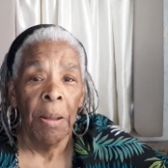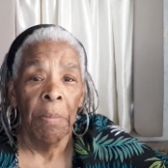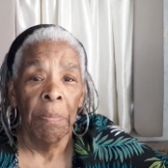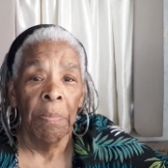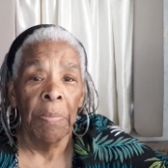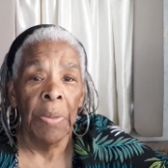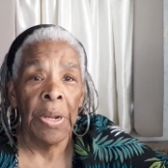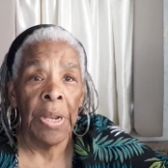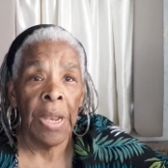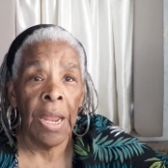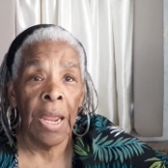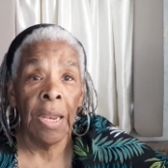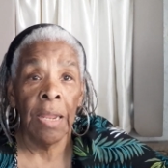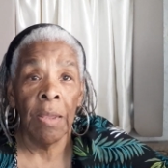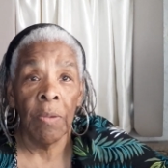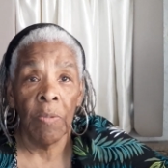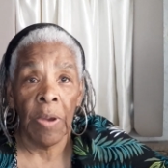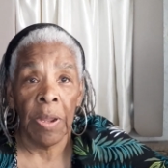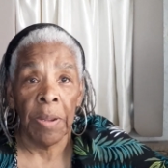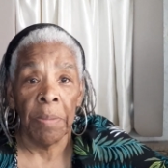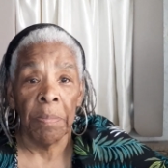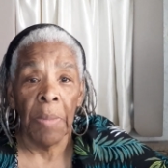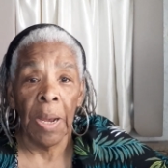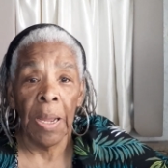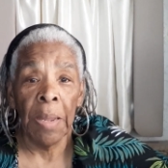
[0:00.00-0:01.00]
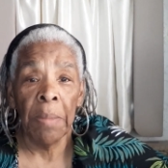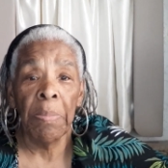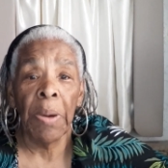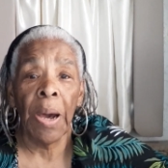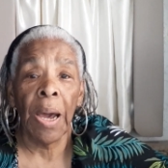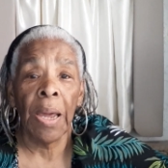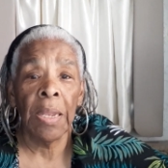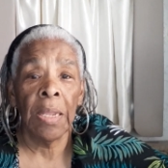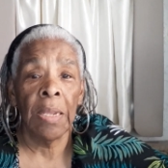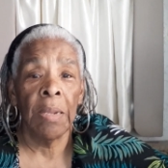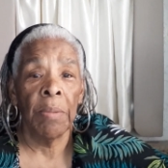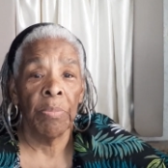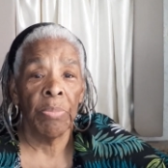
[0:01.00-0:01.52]
But anyway, my
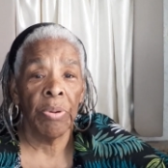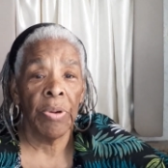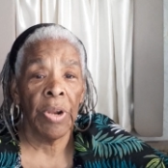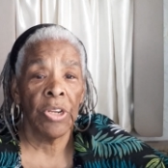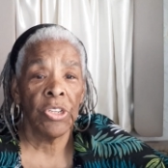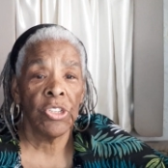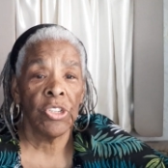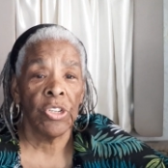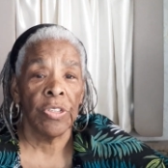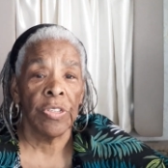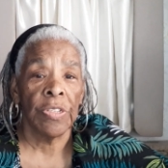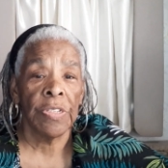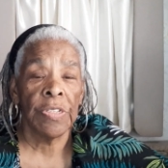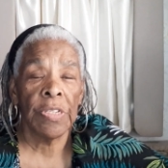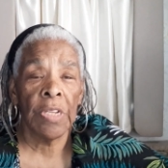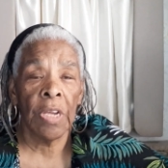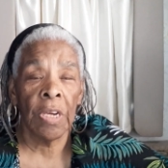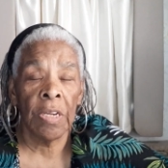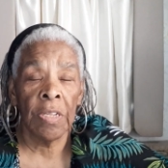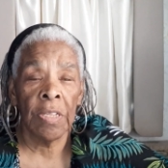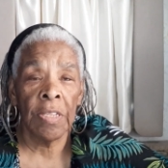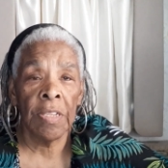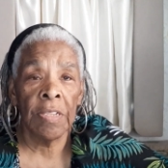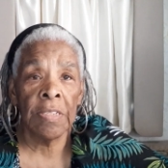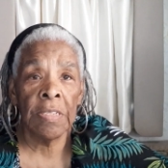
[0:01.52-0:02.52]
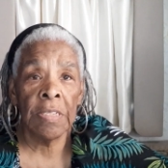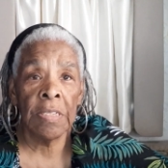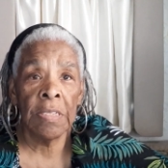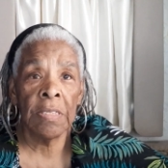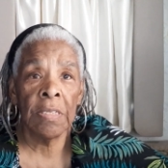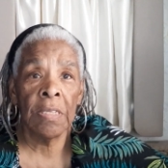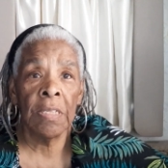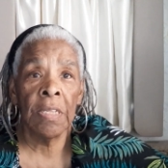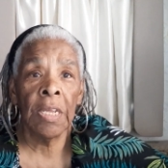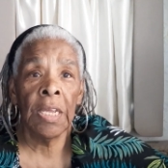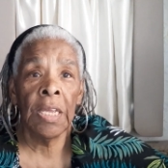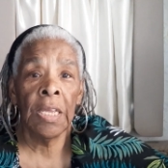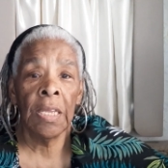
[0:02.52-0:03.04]
body impressions.
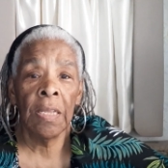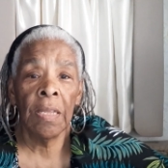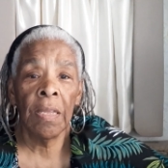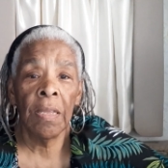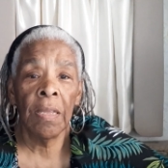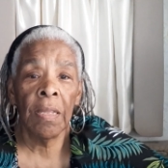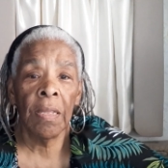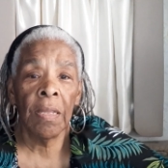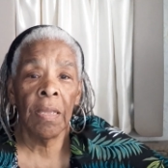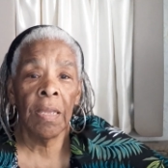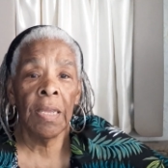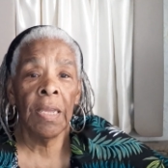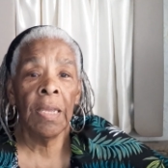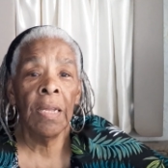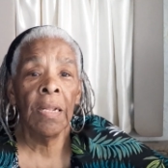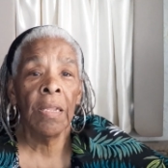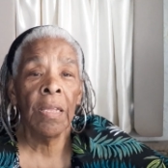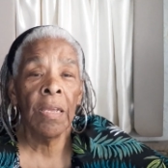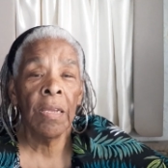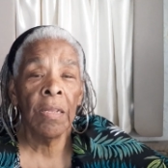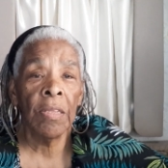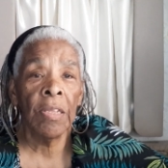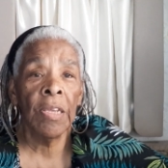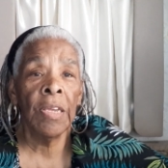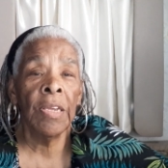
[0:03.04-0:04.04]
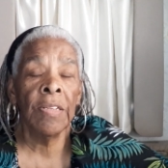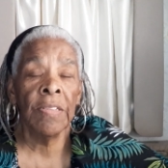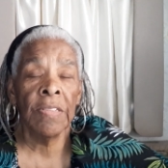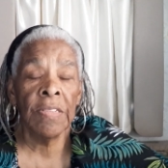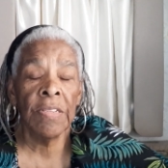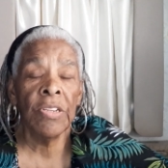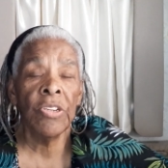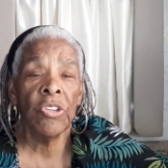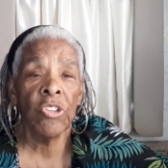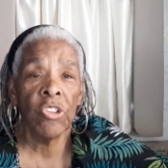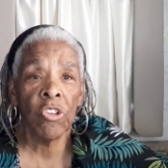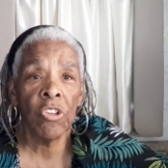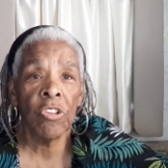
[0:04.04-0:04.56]
The healing, the
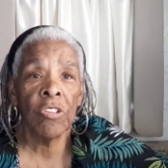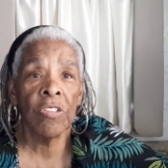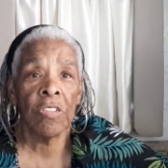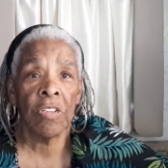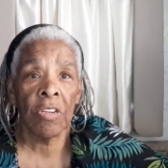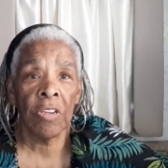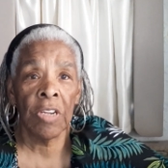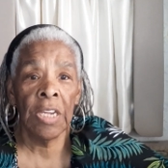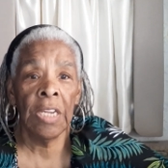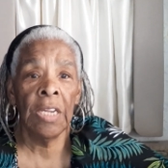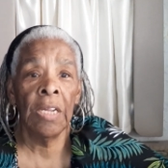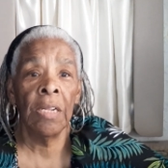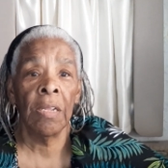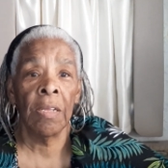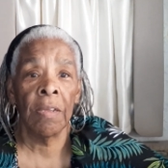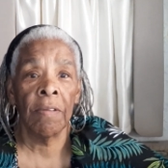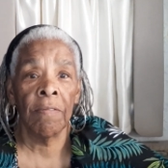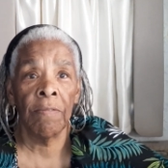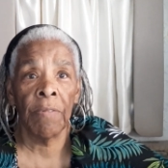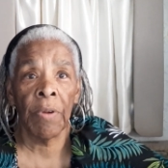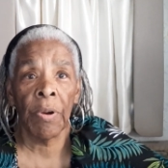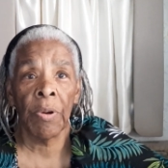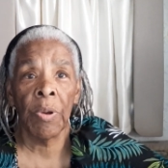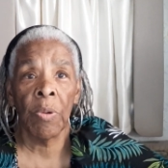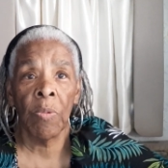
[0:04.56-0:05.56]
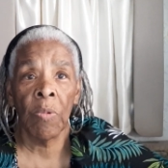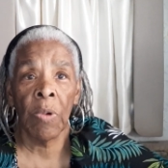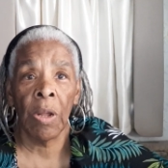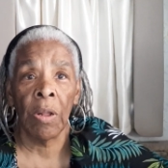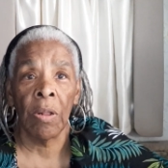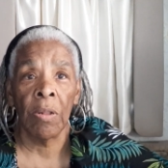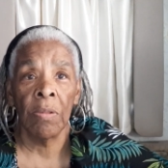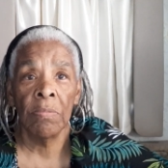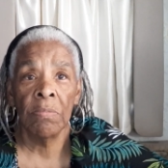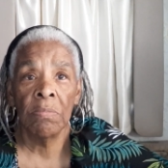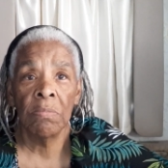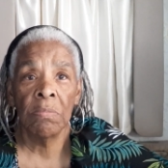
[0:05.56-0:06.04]
incisions are healing very well.